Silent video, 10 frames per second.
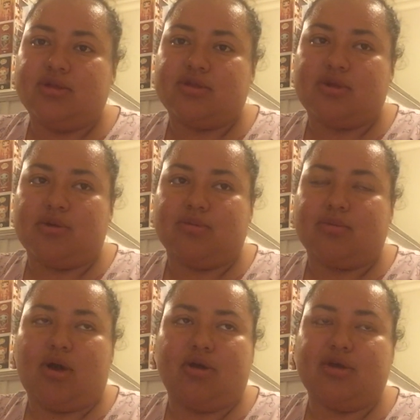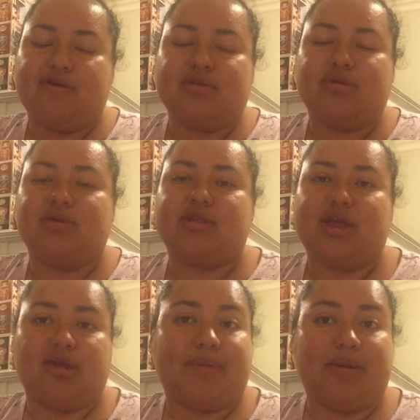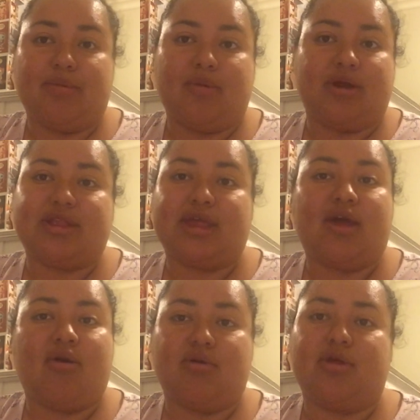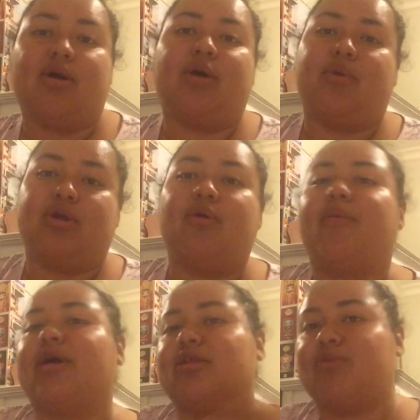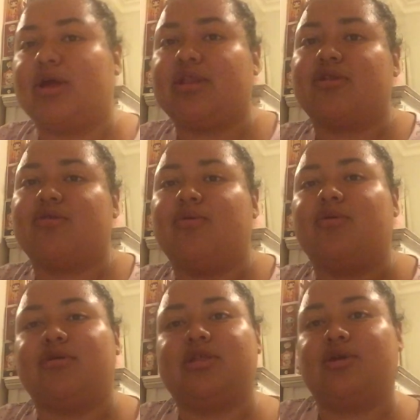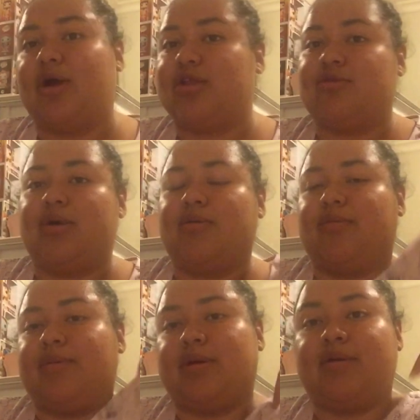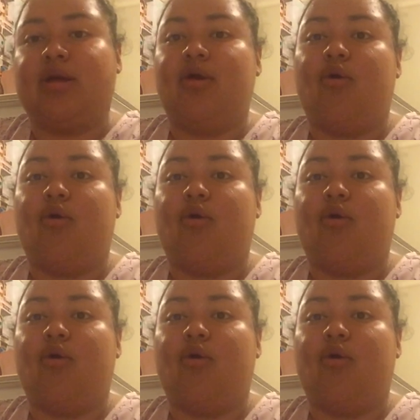so all you have to do is get your paperwork, say, oh no, I want to go back to regular school to graduate with my